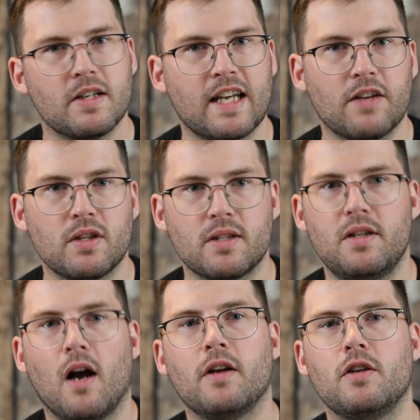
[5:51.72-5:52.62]
To get this
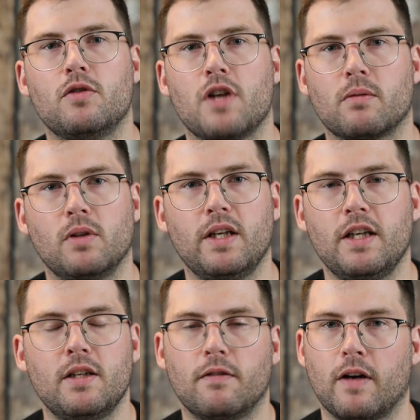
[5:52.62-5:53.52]
done, you generally
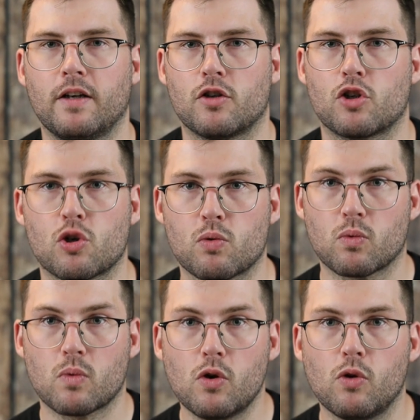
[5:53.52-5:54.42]
need to find a
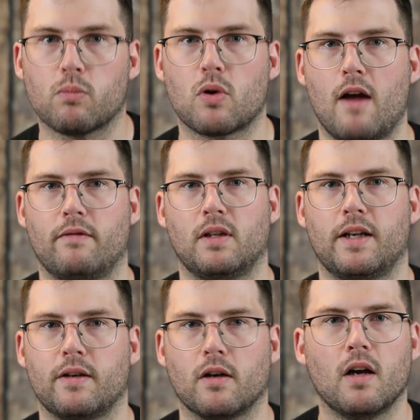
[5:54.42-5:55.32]
true private
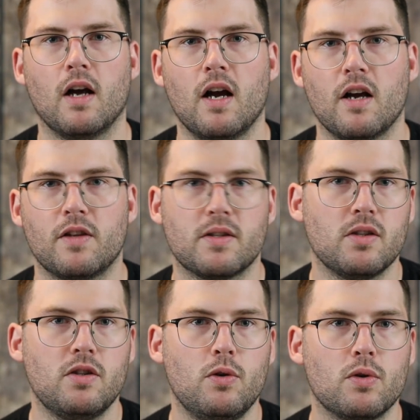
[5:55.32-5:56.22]
lender. This
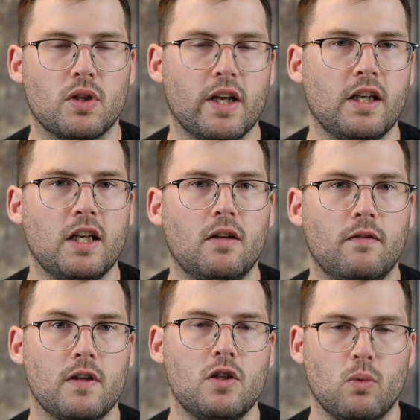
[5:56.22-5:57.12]
is usually an
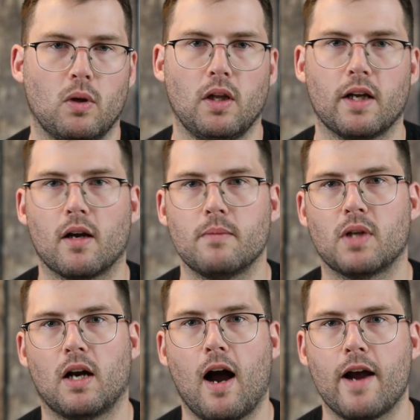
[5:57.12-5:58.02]
individual and
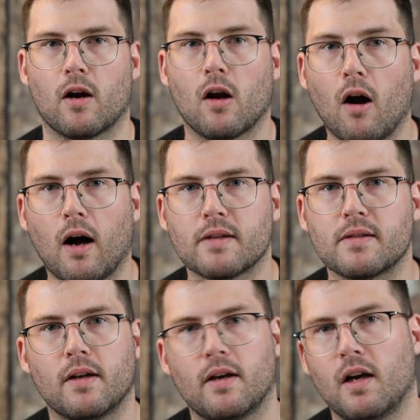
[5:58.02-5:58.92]
comes at a higher
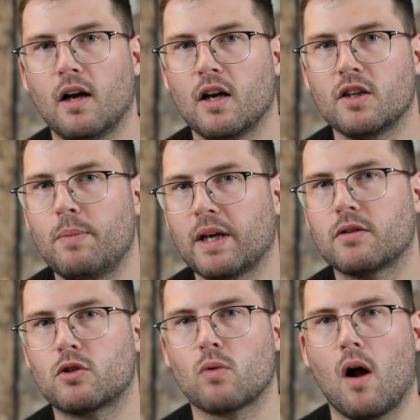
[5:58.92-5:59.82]
cost. The
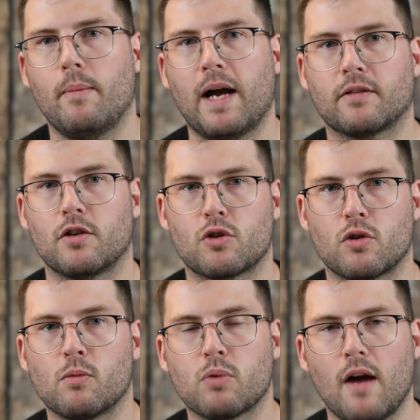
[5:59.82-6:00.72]
biggest drawback to
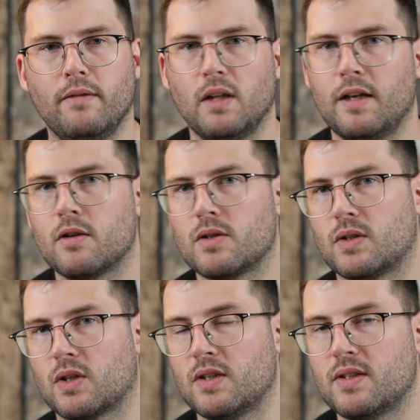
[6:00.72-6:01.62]
true private lenders
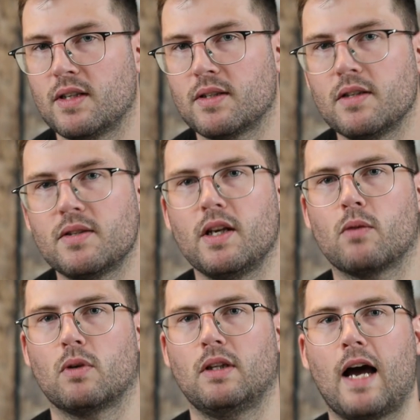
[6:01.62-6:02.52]
is consistency
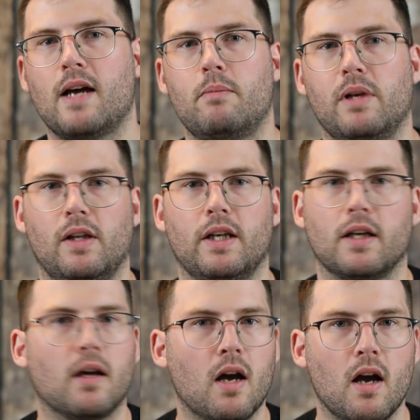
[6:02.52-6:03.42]
and
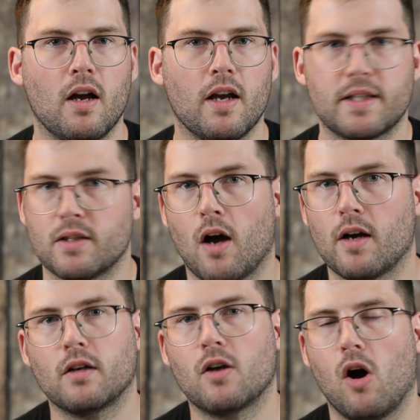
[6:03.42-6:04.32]
reliability. It's
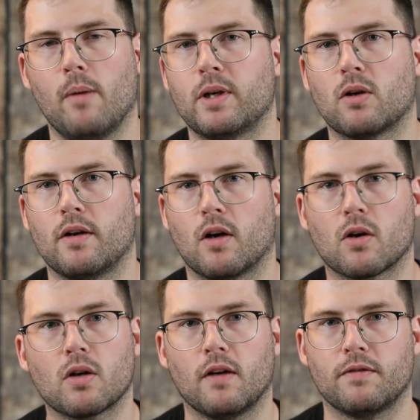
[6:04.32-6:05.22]
not uncommon or
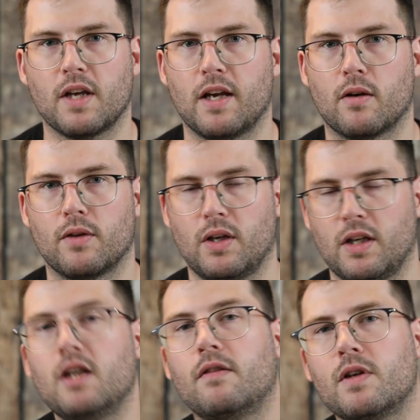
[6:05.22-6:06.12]
unheard of to hear that
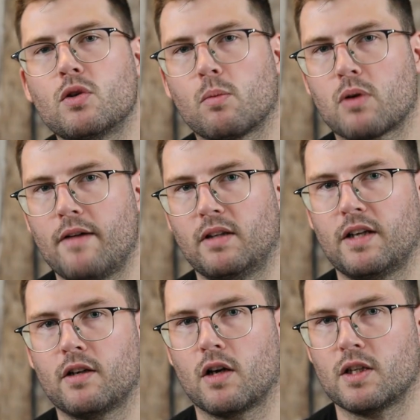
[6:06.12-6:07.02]
an individual private
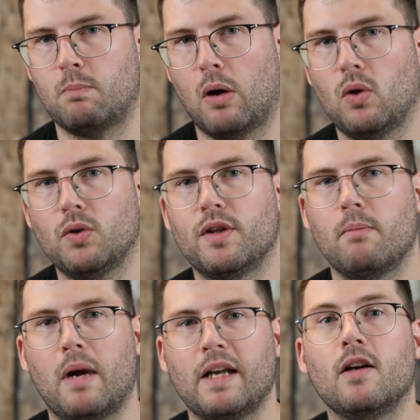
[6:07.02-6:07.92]
lender has pulled the
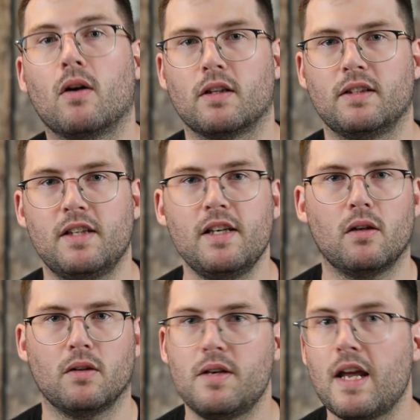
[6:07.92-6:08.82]
money on a
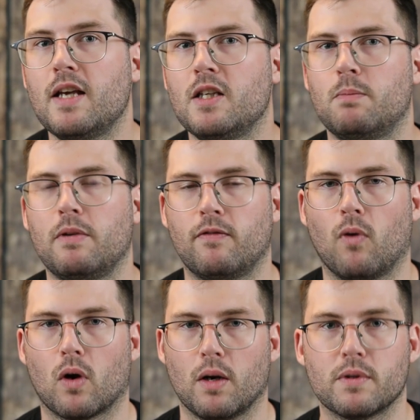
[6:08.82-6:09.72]
deal days
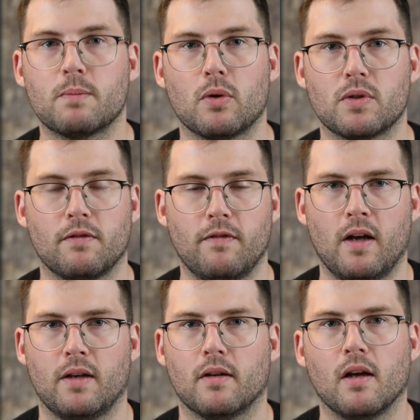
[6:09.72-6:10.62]
before it was supposed to
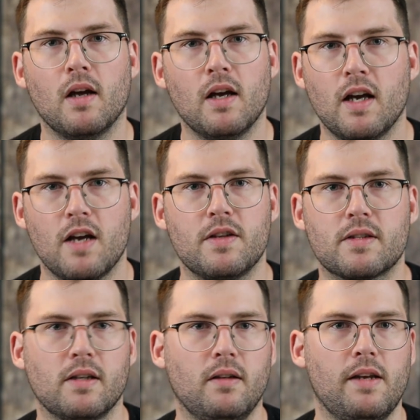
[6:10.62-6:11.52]
fund, and
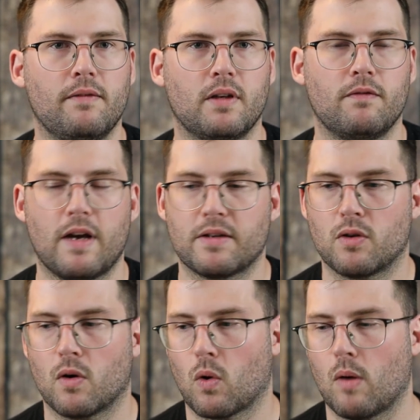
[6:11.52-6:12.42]
this can leave an
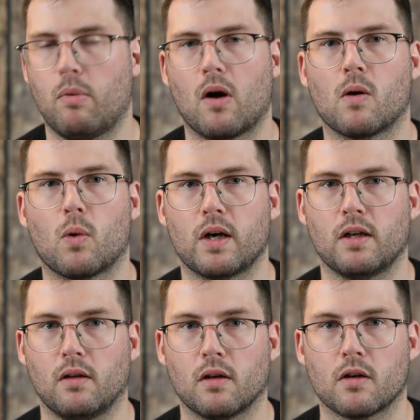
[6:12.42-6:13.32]
investor or a borrower in
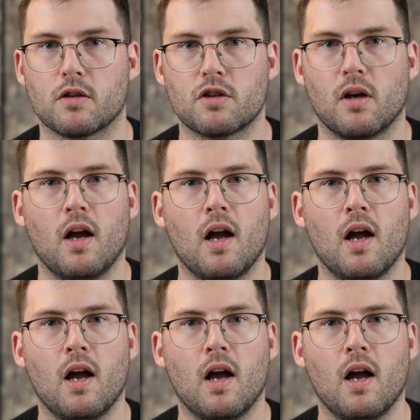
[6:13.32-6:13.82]
a lurch.